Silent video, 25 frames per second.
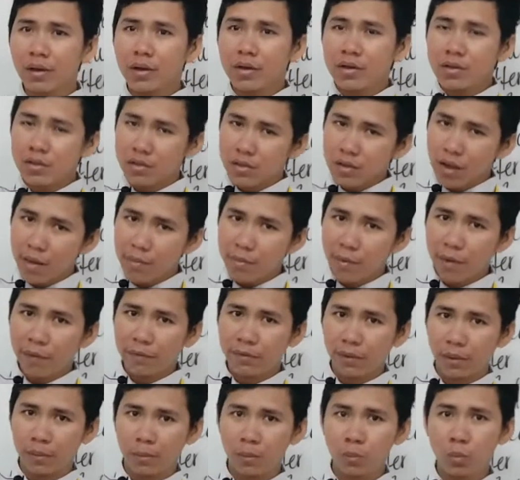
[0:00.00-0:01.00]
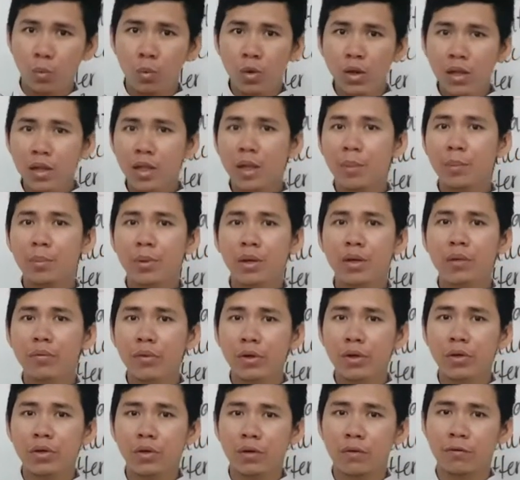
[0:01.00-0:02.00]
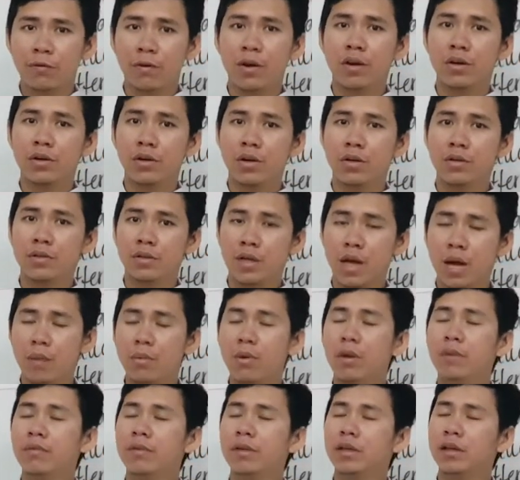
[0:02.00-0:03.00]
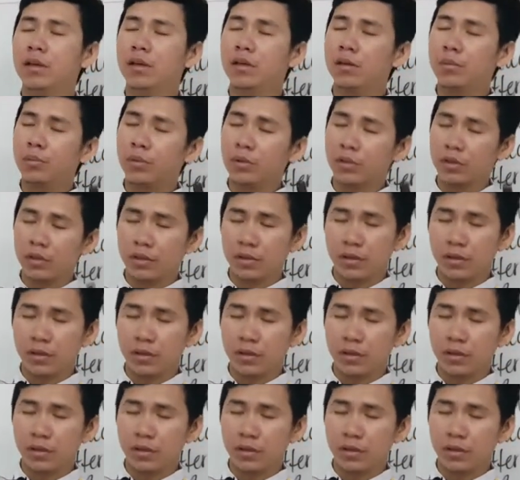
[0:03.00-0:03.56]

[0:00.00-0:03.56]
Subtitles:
some of them will appear with your final exam or with your progress